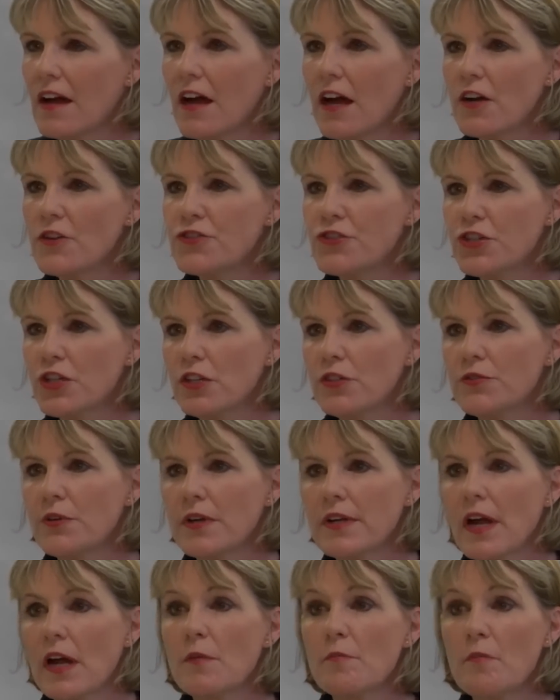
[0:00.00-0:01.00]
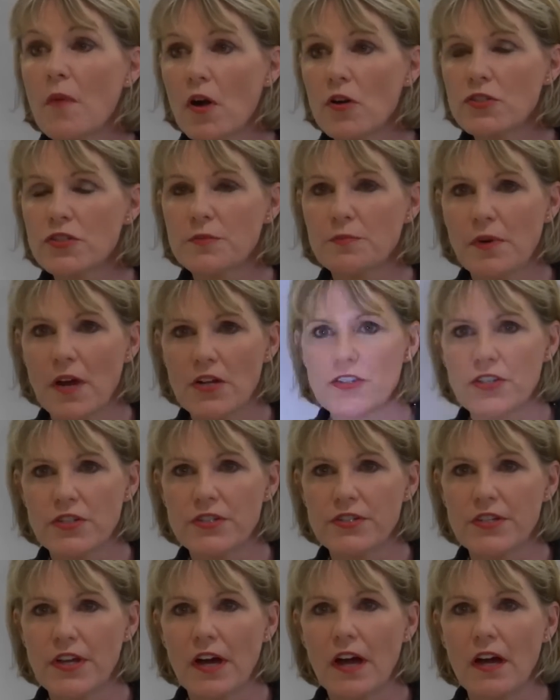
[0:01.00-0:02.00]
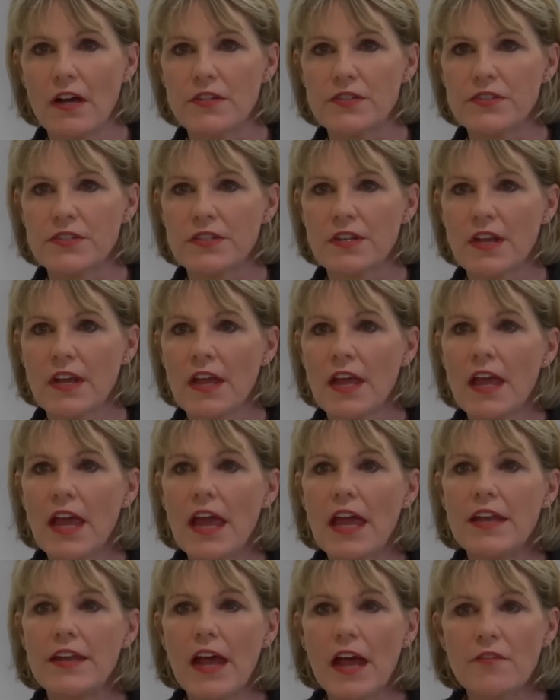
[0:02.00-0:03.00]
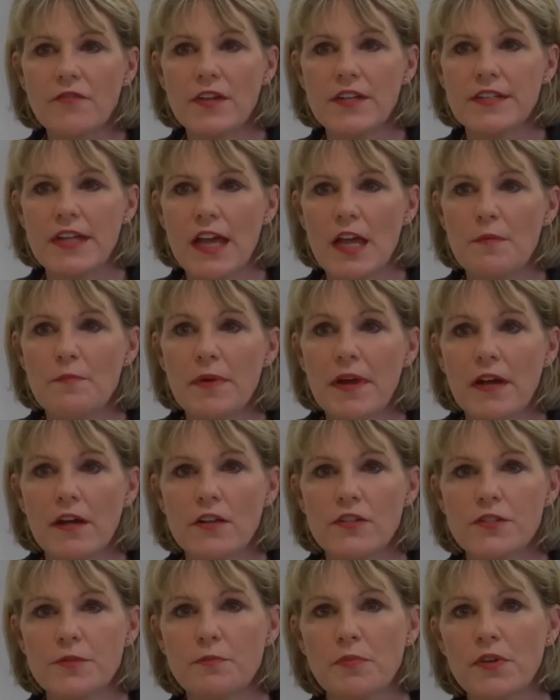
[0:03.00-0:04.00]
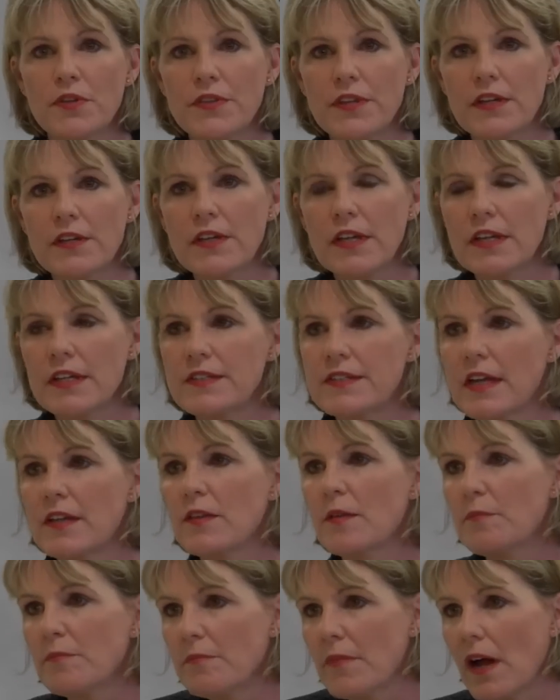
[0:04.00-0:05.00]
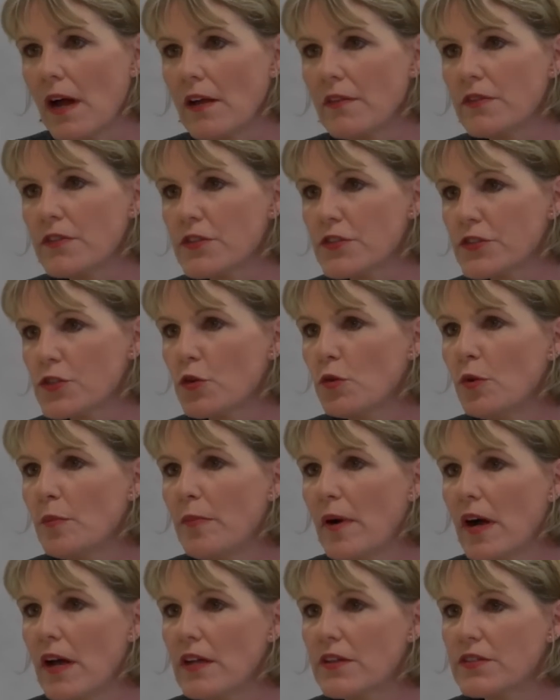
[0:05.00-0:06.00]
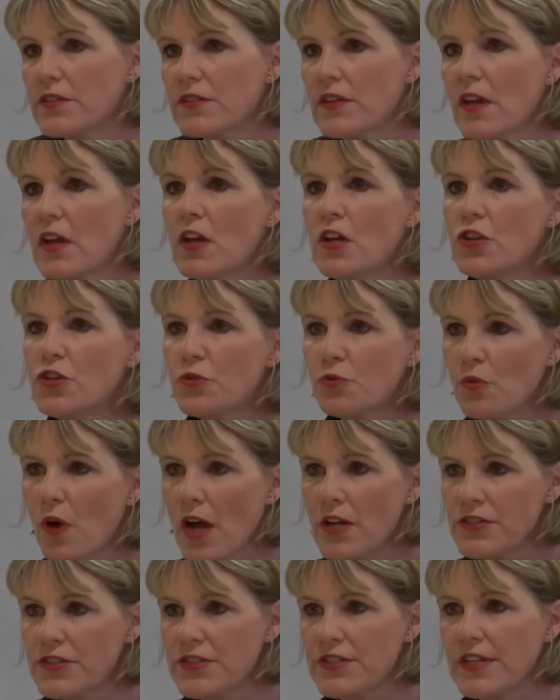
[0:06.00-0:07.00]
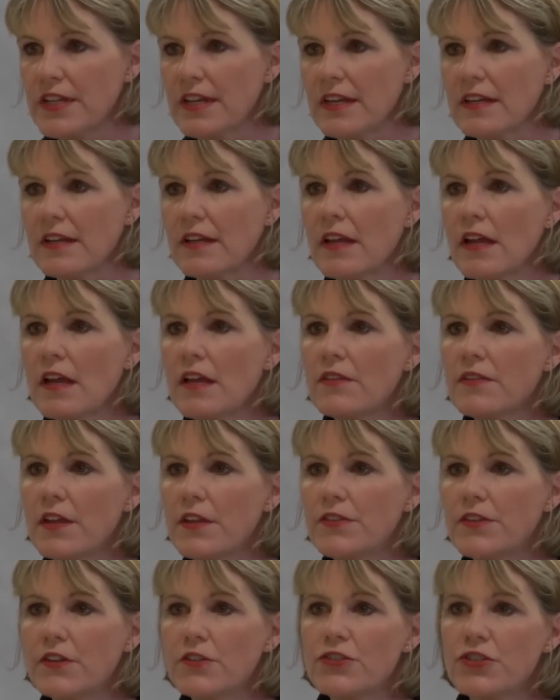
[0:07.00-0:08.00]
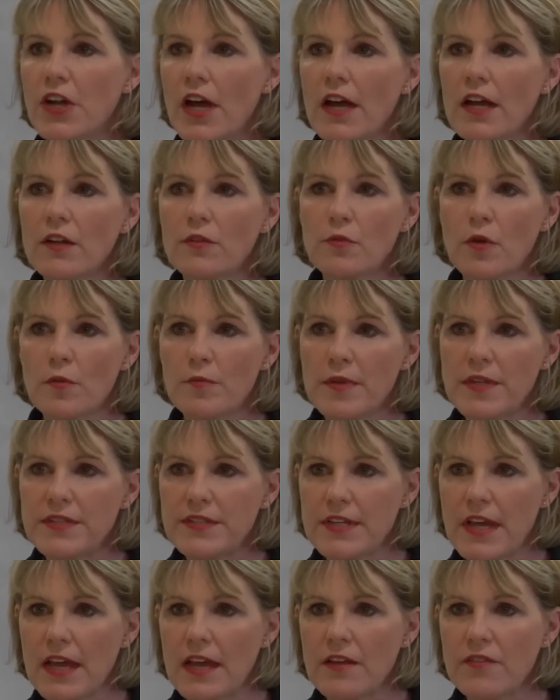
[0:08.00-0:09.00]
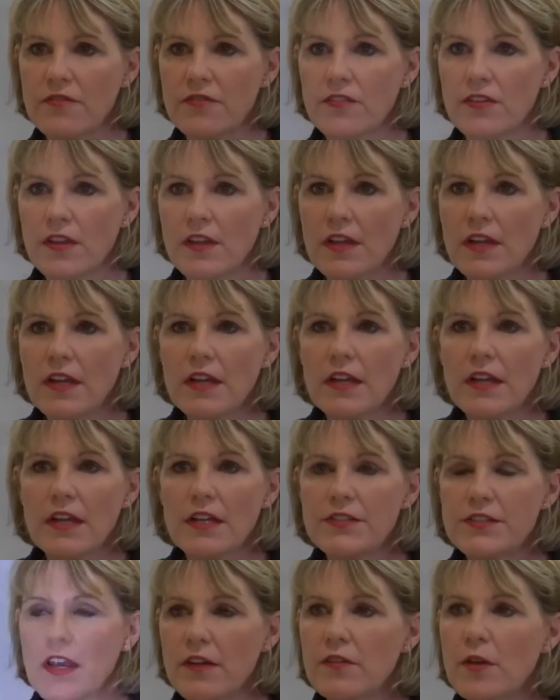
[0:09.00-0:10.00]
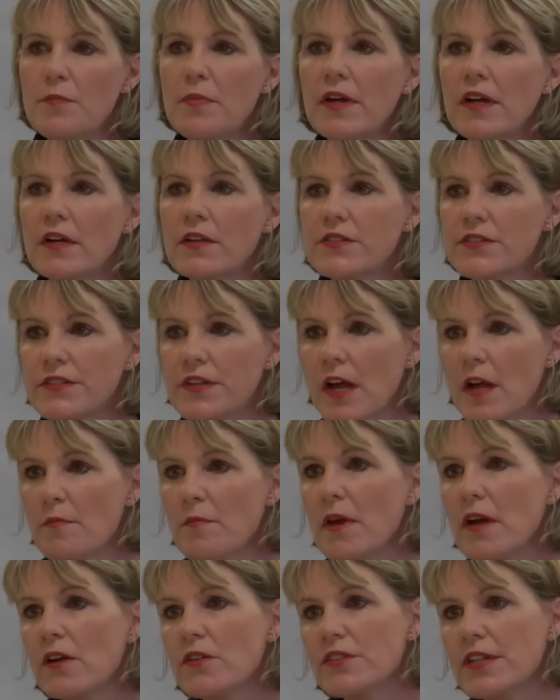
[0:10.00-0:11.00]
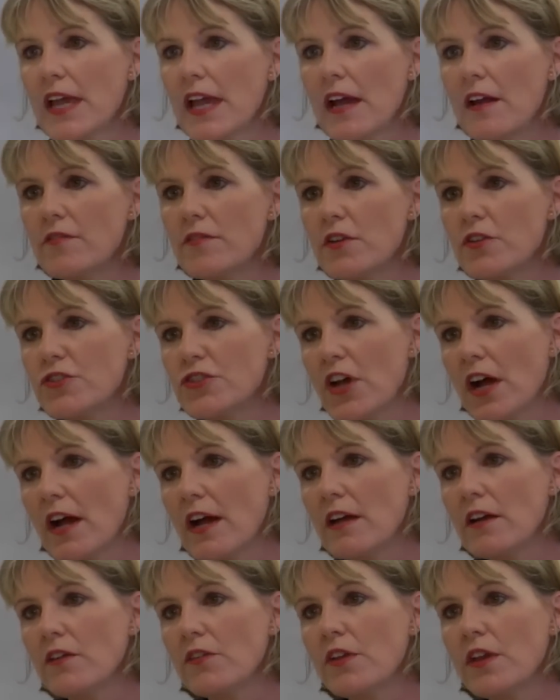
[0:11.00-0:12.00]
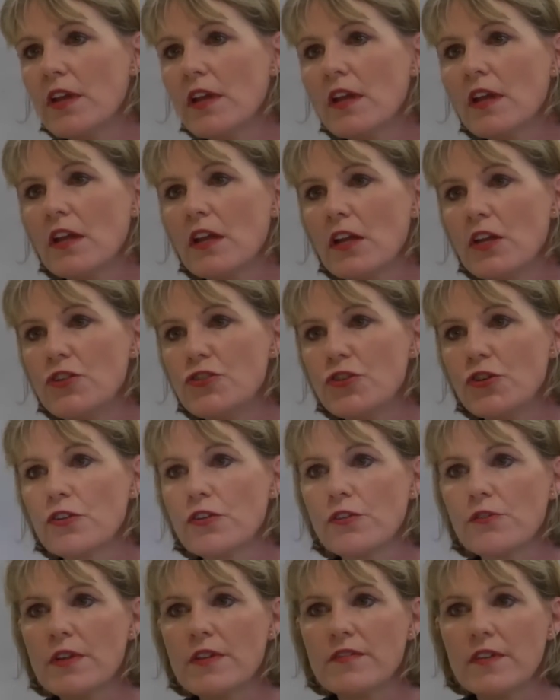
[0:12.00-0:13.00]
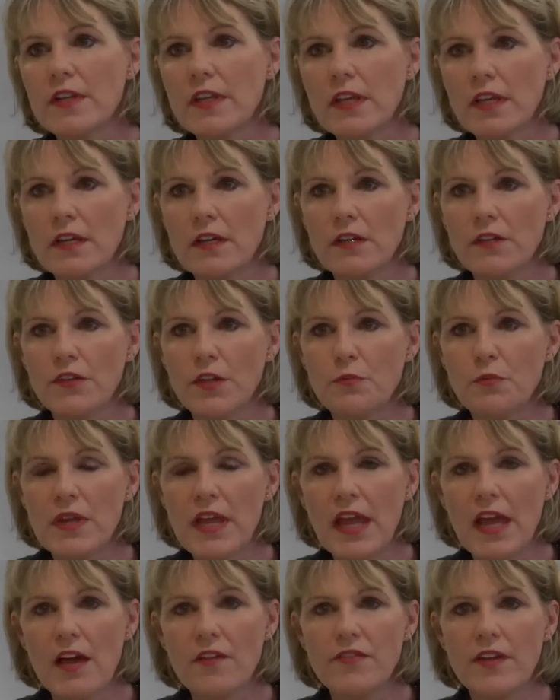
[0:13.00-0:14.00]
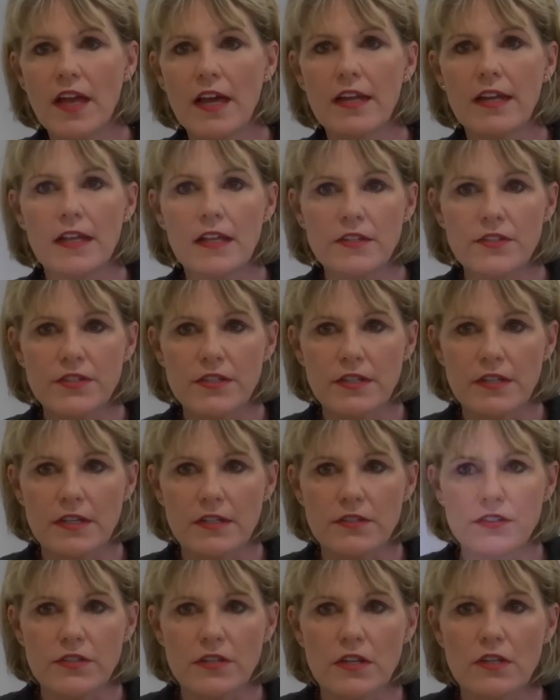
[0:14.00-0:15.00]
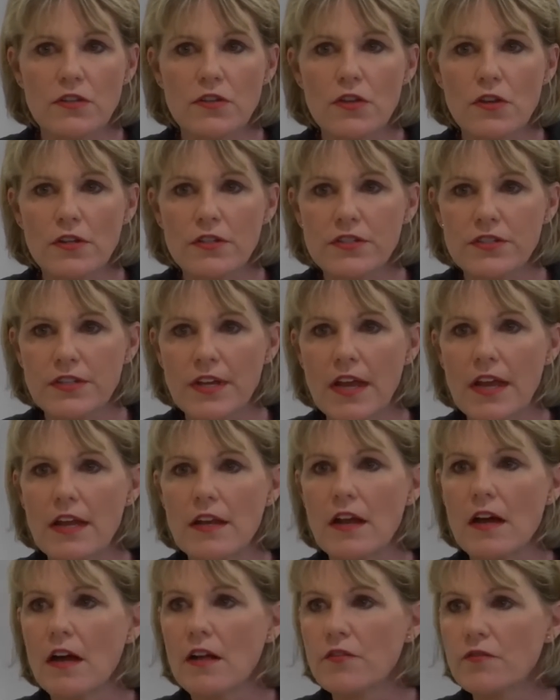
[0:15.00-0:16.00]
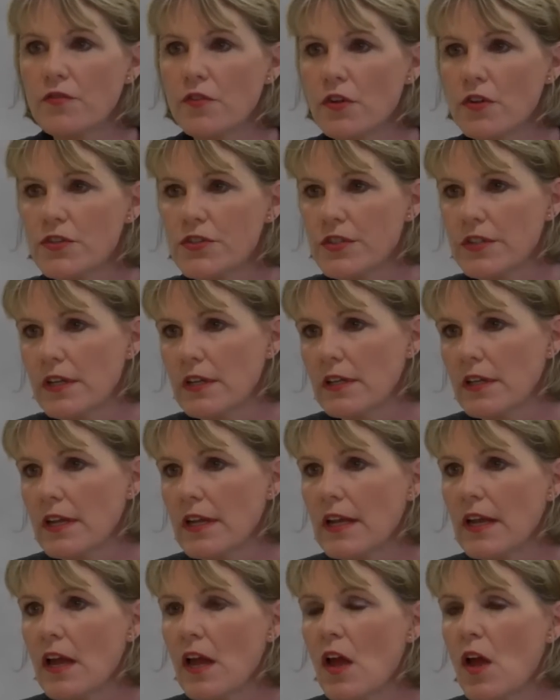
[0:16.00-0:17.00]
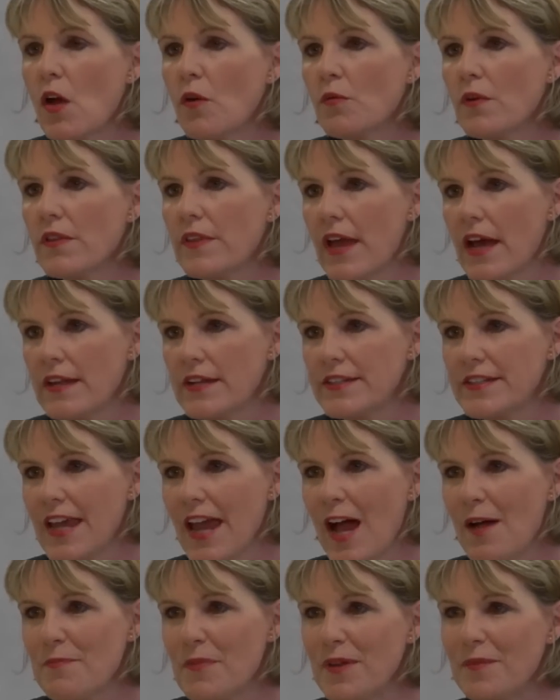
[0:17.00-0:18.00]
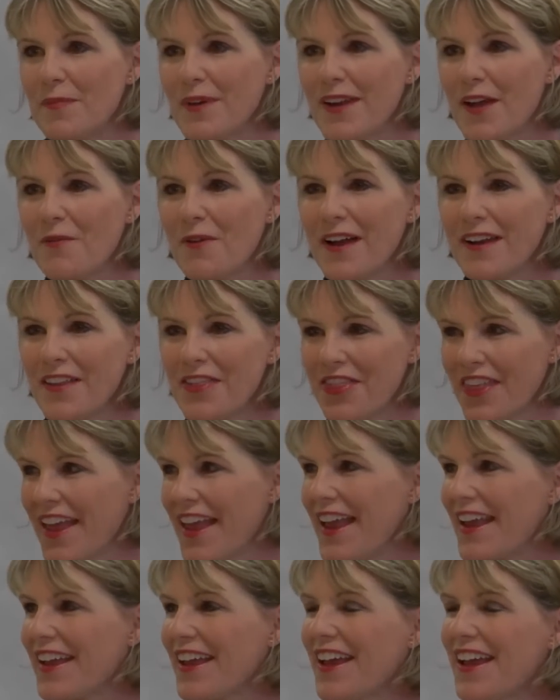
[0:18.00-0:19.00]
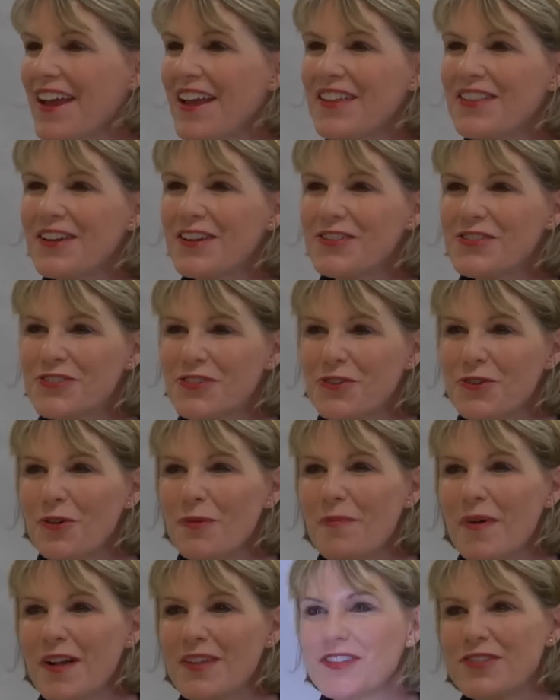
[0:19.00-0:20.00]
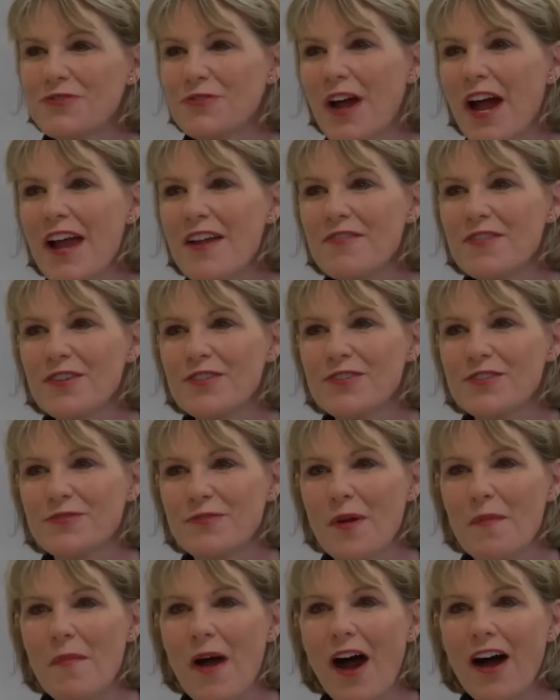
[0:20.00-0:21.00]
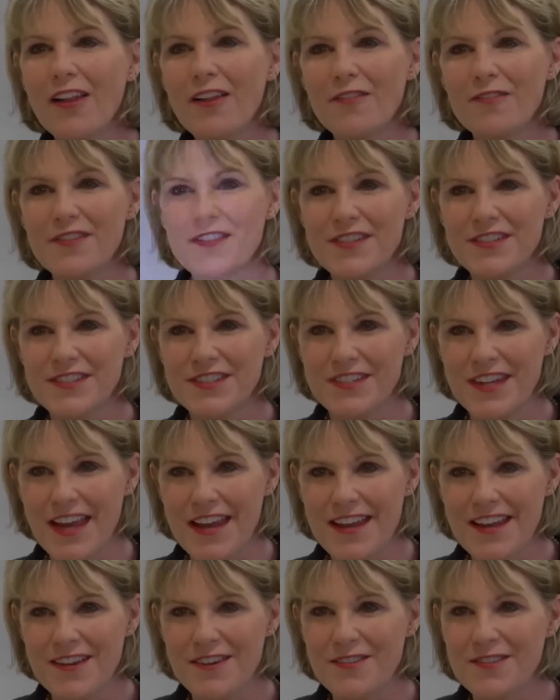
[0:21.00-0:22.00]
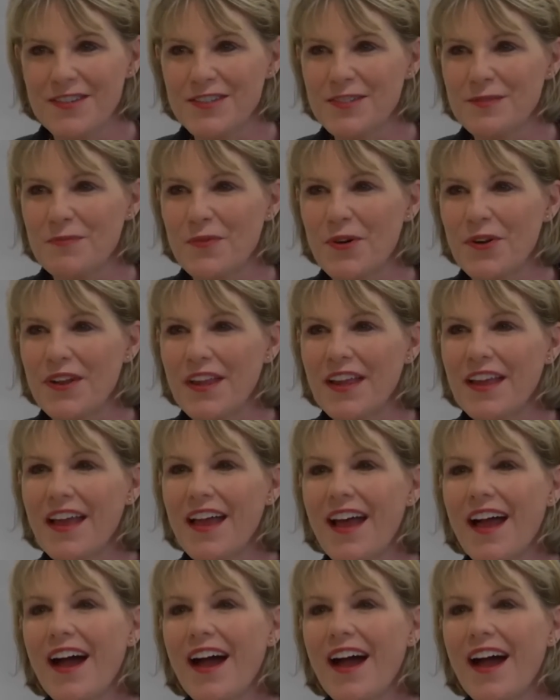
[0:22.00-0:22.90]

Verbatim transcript: Our children are most precious to us, and every day parents put their kids on the, on the school bus trusting that their child will be safe. It's every parent's nightmare to have their child injured or even killed, and we have had incidents in New York State, unfortunately, where that has happened. But I want to thank there are school bus drivers from all over the state here this morning.